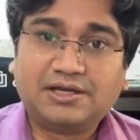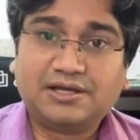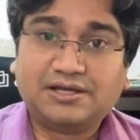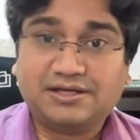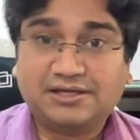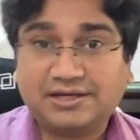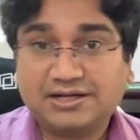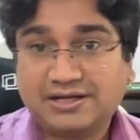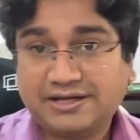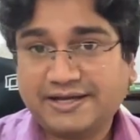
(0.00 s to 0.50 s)

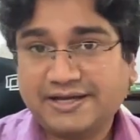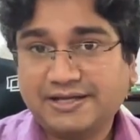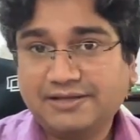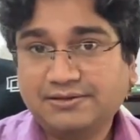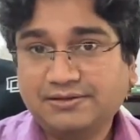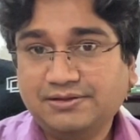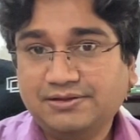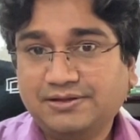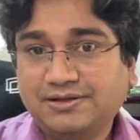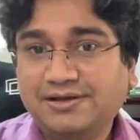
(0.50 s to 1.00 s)
Here again,
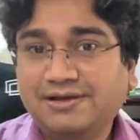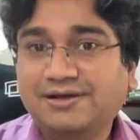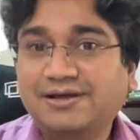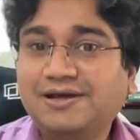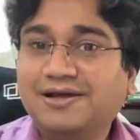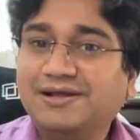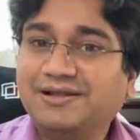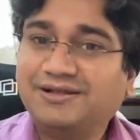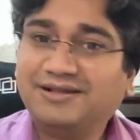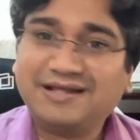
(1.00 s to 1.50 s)

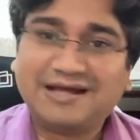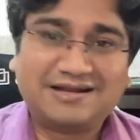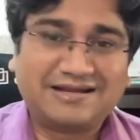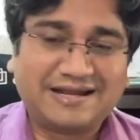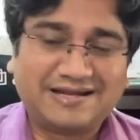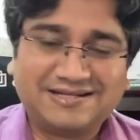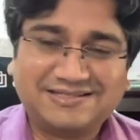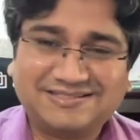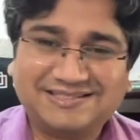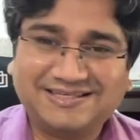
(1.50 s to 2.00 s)
they are
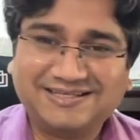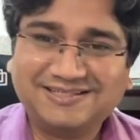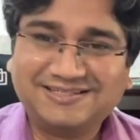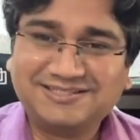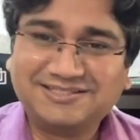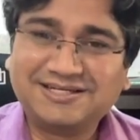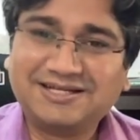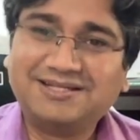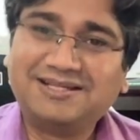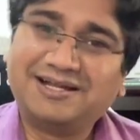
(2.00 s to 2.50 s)
neither seeing each
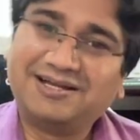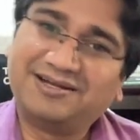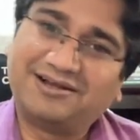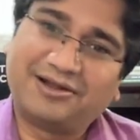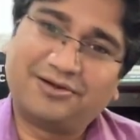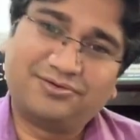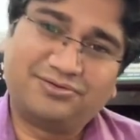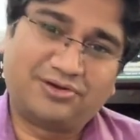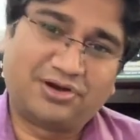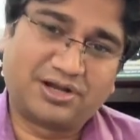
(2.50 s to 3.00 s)
other, they are
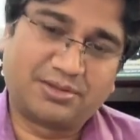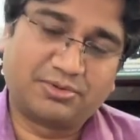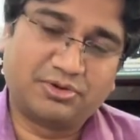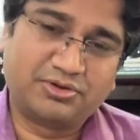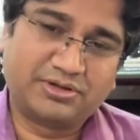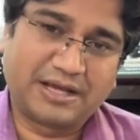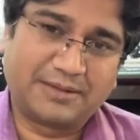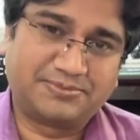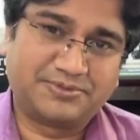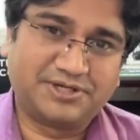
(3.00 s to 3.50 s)
not able to
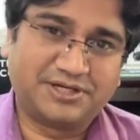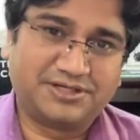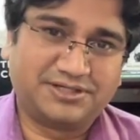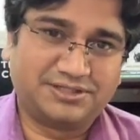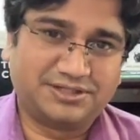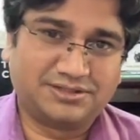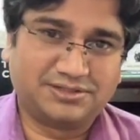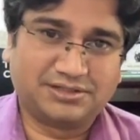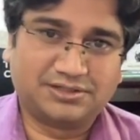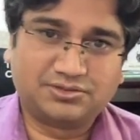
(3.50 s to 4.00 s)
capture each
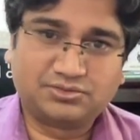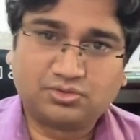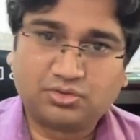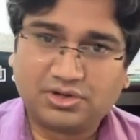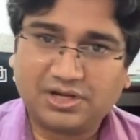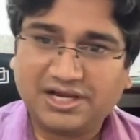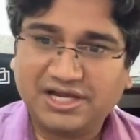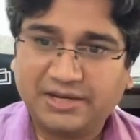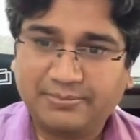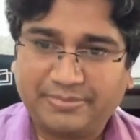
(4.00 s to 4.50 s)
other,
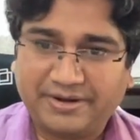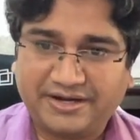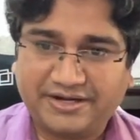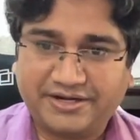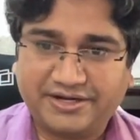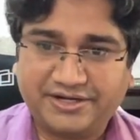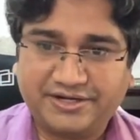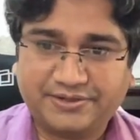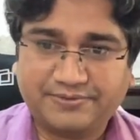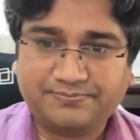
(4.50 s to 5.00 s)
totally
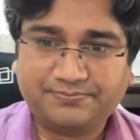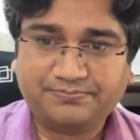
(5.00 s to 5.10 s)
independent.